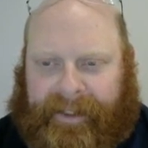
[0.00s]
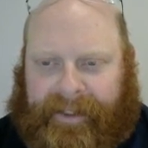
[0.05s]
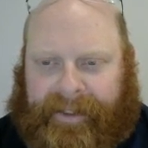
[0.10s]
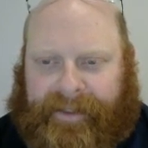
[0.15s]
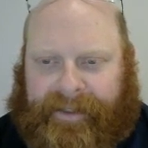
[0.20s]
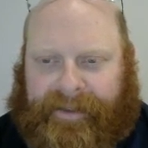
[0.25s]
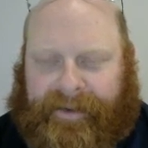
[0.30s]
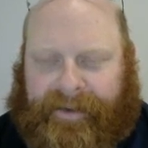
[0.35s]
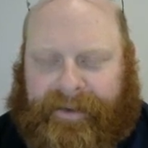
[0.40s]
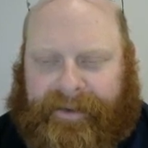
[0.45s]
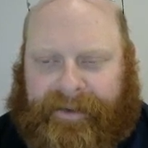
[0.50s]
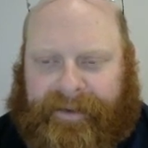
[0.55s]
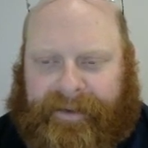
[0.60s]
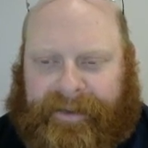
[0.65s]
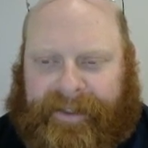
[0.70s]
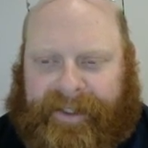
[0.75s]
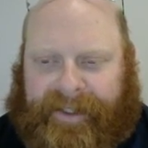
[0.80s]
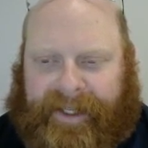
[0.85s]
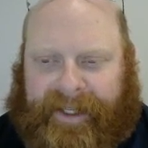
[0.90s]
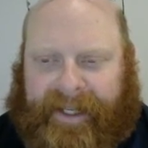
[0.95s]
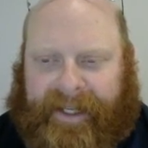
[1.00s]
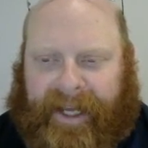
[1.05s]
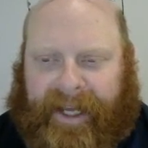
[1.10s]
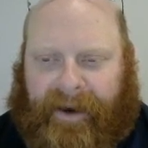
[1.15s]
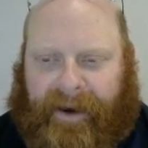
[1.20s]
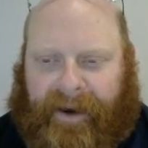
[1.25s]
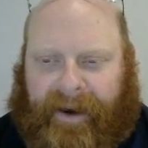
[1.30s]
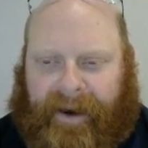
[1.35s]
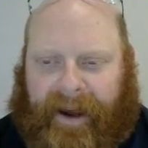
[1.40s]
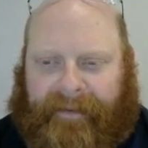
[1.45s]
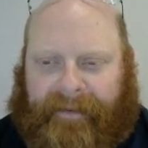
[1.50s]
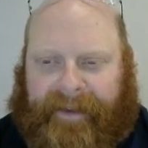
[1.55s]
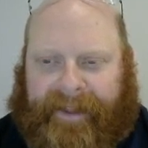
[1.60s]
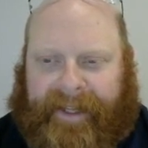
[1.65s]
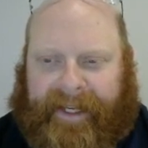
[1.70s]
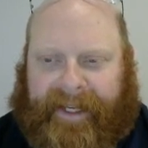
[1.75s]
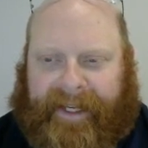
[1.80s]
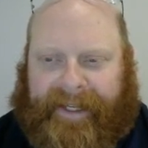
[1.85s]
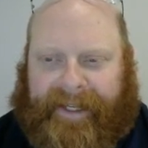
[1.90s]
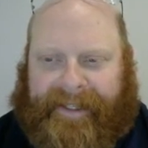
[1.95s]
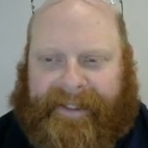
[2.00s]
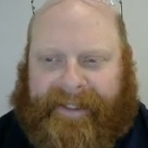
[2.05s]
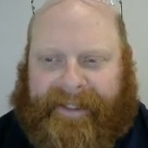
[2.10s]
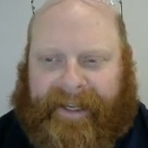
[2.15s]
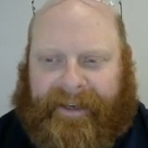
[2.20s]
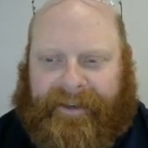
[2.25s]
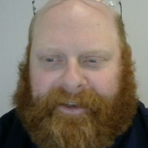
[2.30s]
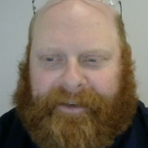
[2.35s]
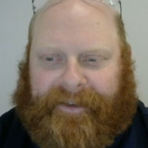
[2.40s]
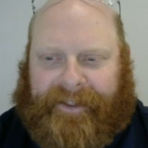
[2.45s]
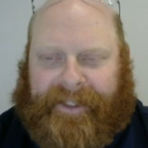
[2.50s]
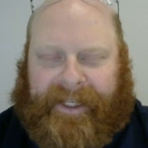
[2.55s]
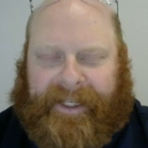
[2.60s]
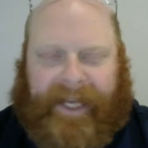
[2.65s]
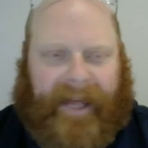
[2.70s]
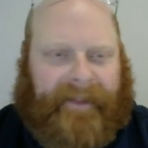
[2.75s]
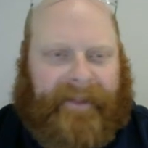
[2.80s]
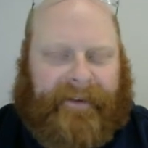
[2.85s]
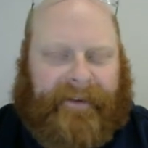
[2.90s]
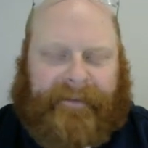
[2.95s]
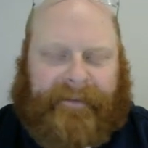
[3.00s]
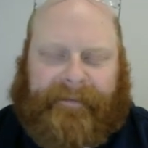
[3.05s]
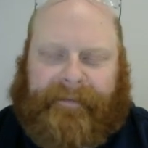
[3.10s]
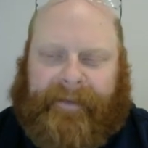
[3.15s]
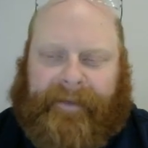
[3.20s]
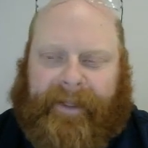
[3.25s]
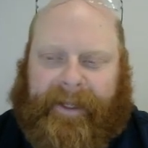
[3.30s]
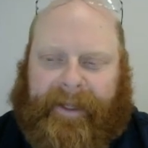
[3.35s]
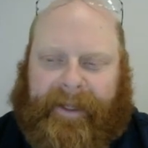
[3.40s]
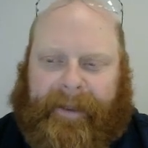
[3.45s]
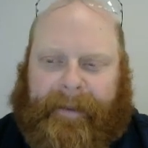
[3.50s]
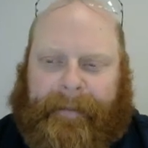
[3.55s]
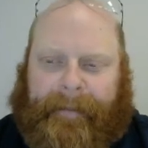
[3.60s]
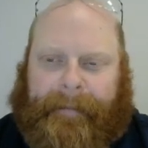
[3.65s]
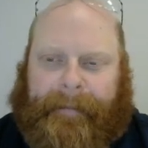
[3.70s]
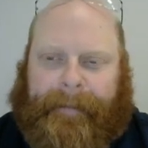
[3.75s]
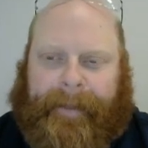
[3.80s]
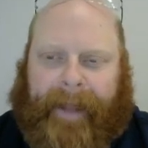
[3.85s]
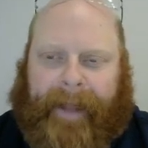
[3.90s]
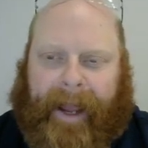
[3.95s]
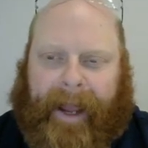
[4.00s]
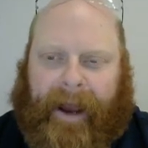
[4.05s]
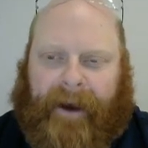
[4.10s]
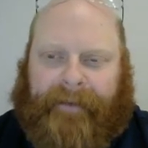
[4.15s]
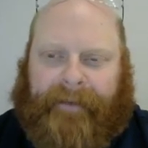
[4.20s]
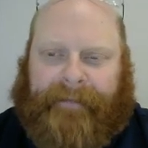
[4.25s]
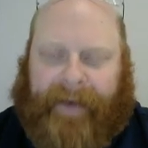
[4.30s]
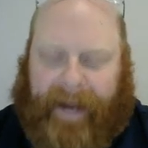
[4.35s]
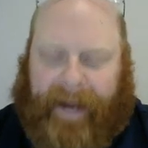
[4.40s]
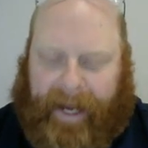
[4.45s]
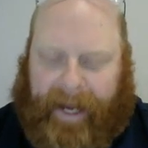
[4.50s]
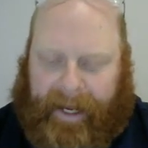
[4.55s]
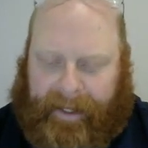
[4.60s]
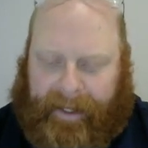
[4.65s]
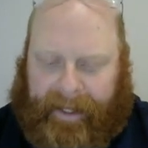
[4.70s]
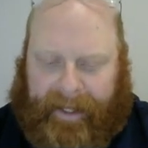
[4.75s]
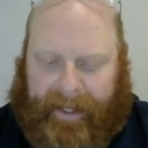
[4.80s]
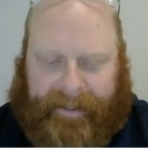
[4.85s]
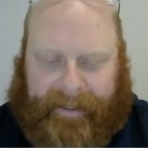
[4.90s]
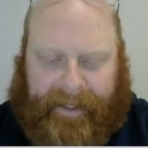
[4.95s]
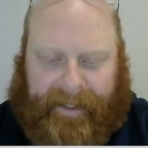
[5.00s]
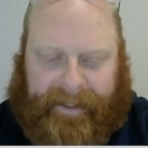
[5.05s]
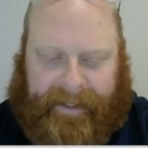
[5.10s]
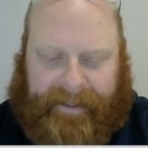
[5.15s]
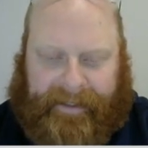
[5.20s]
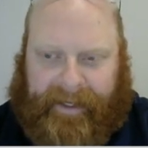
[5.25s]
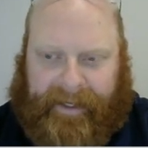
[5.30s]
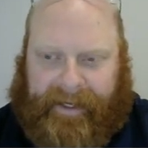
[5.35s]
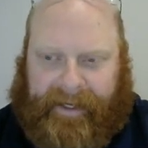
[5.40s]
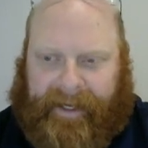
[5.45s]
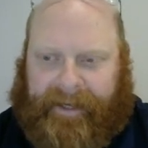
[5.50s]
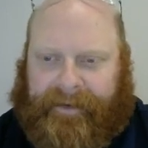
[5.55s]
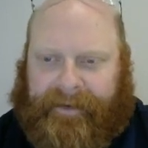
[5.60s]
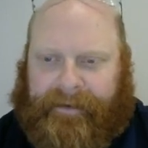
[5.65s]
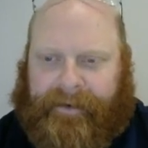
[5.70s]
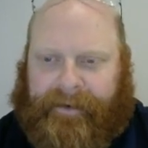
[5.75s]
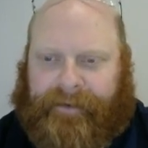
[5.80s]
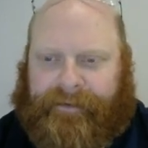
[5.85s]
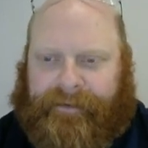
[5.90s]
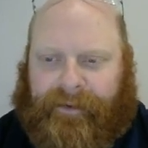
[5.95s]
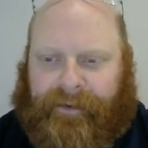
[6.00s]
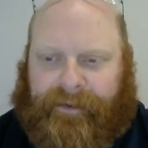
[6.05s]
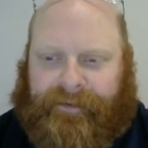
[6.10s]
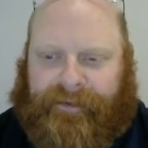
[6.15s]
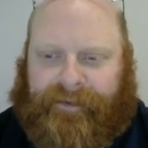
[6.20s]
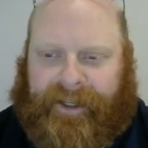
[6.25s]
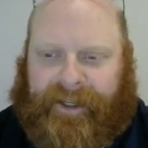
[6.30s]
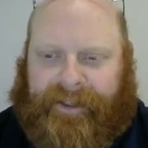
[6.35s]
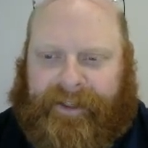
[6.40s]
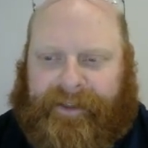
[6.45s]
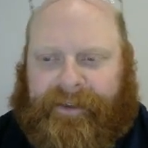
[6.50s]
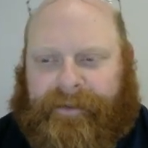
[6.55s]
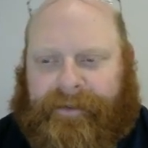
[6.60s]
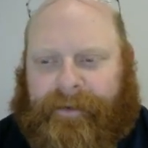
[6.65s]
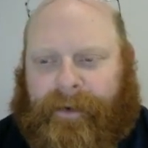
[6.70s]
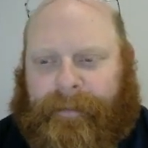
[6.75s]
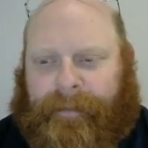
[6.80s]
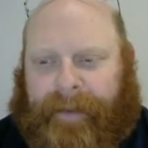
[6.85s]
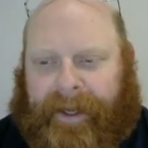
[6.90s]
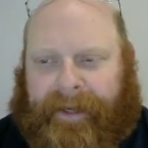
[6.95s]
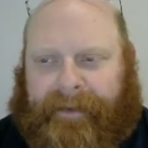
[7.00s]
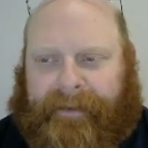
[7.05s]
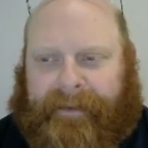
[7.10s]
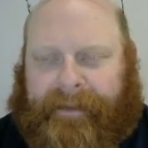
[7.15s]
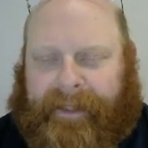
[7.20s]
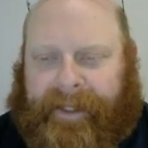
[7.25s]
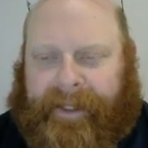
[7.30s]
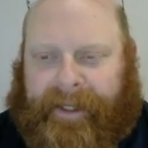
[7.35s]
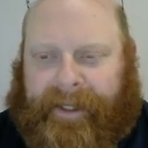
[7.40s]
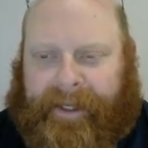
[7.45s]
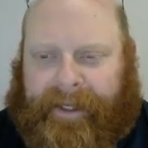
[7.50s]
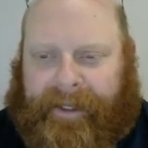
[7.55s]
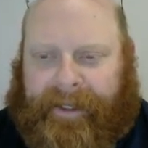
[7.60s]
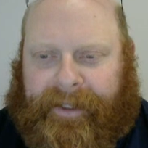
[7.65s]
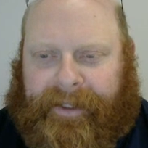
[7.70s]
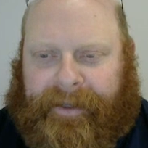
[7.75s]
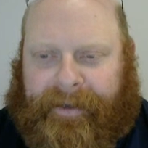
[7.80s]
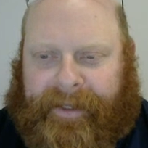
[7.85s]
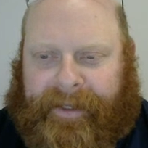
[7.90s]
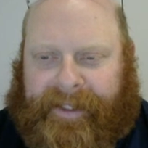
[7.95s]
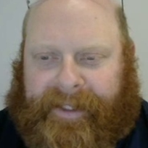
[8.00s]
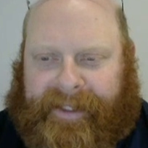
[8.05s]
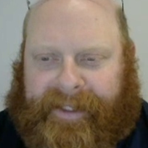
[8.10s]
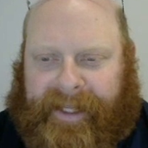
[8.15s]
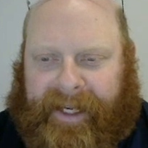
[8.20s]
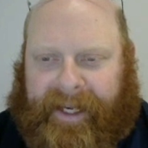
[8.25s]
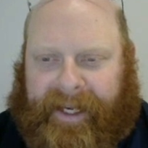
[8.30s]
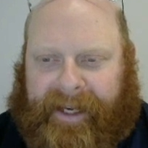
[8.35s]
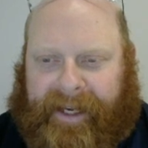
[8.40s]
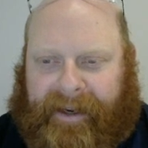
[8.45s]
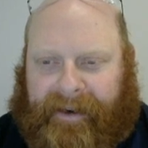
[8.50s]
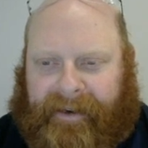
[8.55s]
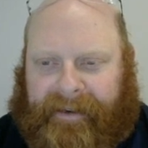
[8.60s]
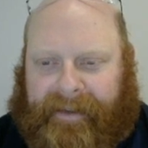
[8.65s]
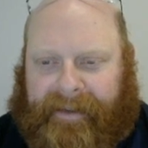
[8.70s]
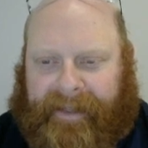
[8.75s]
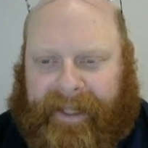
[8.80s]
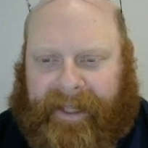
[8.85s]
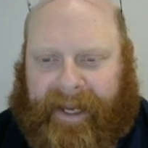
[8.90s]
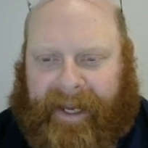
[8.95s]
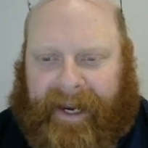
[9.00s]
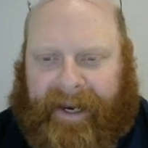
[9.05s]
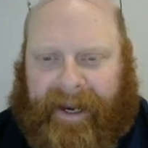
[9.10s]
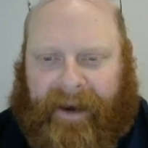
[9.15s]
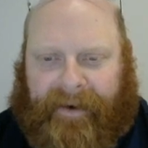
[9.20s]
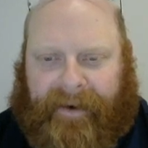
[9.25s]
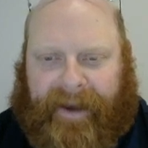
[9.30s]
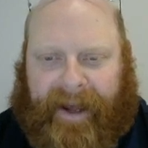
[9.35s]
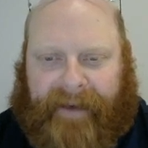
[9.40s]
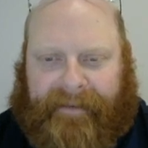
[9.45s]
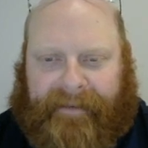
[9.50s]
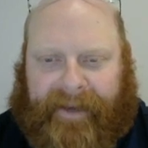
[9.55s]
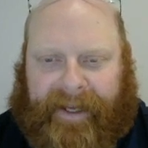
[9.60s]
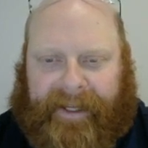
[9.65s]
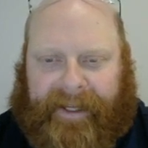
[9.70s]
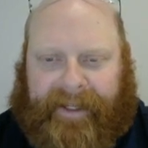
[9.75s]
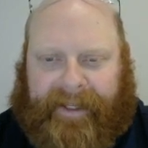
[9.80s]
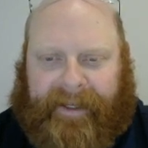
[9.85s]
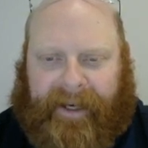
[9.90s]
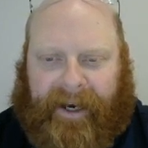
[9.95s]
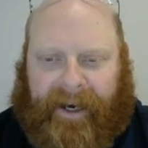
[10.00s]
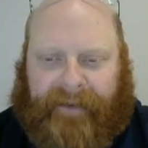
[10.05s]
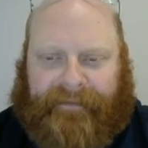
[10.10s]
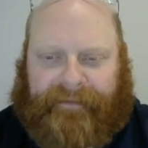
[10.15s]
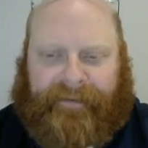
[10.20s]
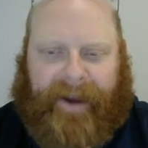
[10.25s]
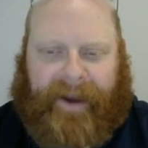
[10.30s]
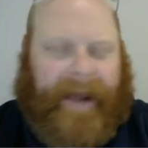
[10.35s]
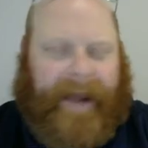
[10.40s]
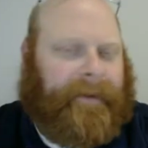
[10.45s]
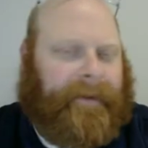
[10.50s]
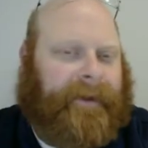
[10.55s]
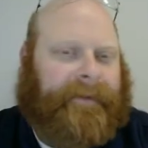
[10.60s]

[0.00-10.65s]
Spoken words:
So as you can see now, everything is centered together. Now if I highlight this and I do Control G to group it, you can see here that I now have a frame.